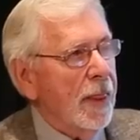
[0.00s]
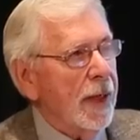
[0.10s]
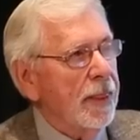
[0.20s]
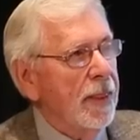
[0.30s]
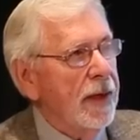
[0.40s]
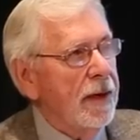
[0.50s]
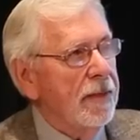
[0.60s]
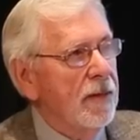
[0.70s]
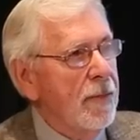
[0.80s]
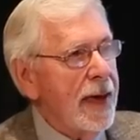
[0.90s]
that the,
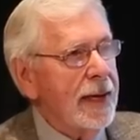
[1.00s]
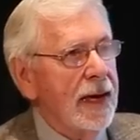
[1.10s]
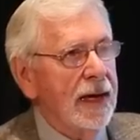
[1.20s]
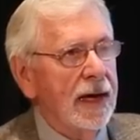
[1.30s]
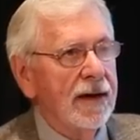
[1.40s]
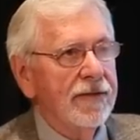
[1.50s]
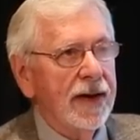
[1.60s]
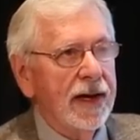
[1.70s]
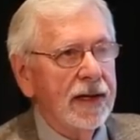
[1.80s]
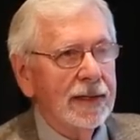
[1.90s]
the making of
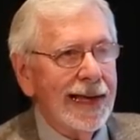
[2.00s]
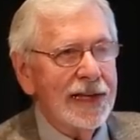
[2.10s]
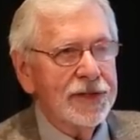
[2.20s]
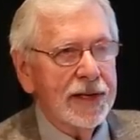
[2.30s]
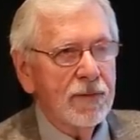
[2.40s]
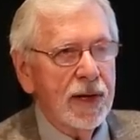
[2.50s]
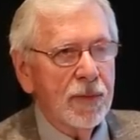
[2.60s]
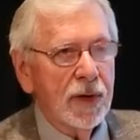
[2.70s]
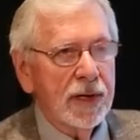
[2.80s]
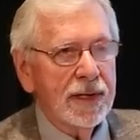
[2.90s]
a lasting
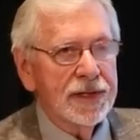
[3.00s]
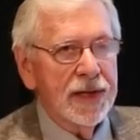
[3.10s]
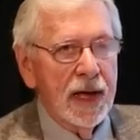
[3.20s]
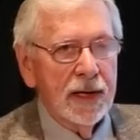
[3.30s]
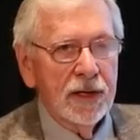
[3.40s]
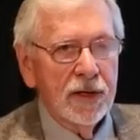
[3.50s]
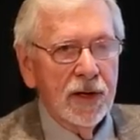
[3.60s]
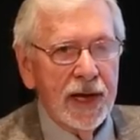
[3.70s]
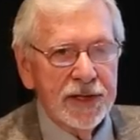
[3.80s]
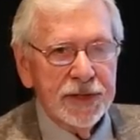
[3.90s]
memory does not
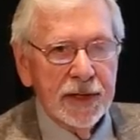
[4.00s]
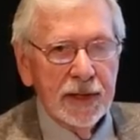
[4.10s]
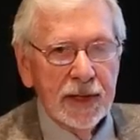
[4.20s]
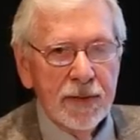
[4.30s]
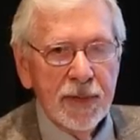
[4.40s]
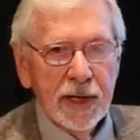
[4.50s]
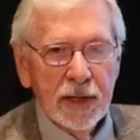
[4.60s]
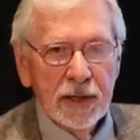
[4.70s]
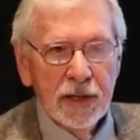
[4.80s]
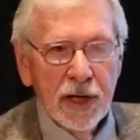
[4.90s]
occur instantly, but
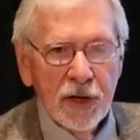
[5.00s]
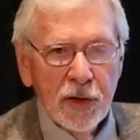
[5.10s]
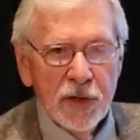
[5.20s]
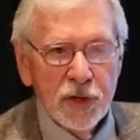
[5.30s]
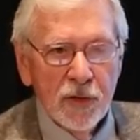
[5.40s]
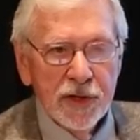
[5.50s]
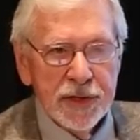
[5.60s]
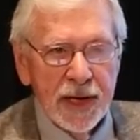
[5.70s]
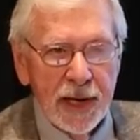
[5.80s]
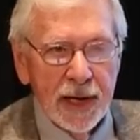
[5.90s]
it occurs over
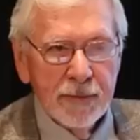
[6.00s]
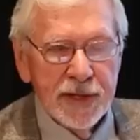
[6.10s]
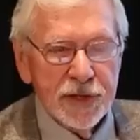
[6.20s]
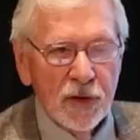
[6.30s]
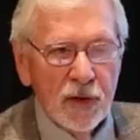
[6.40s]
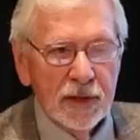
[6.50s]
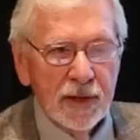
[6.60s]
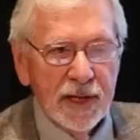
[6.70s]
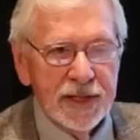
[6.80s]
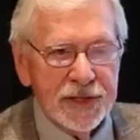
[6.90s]
time. It's
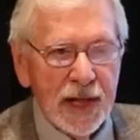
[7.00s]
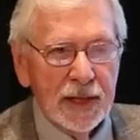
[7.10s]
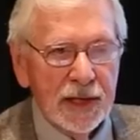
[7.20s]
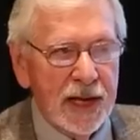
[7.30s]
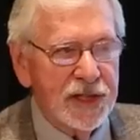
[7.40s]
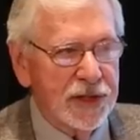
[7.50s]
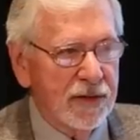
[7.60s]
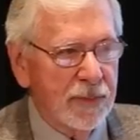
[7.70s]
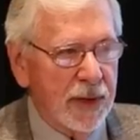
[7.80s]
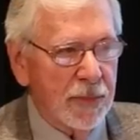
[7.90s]
called
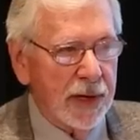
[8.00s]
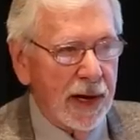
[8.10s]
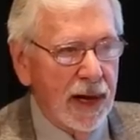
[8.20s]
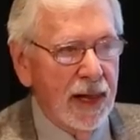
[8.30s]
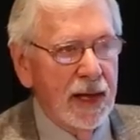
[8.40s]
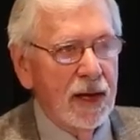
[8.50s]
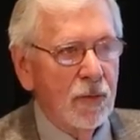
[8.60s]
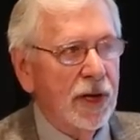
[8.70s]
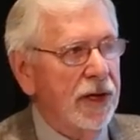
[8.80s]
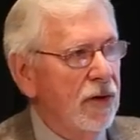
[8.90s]
consolidation of memory.
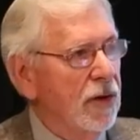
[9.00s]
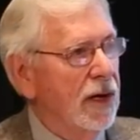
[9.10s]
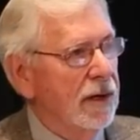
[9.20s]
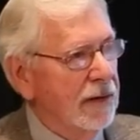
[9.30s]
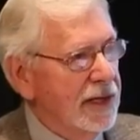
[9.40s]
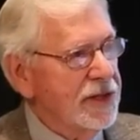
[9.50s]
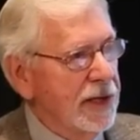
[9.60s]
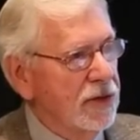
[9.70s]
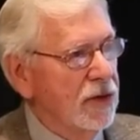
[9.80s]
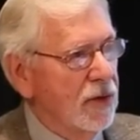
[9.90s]
What you are
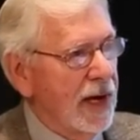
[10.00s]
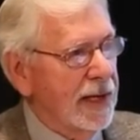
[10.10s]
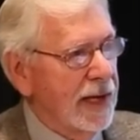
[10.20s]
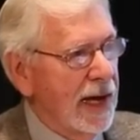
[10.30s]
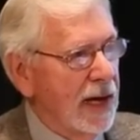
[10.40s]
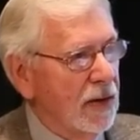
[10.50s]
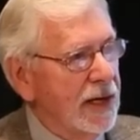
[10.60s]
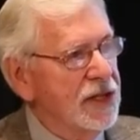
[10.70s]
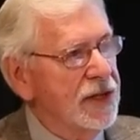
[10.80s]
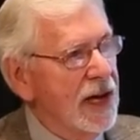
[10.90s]
listening to right
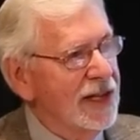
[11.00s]
now is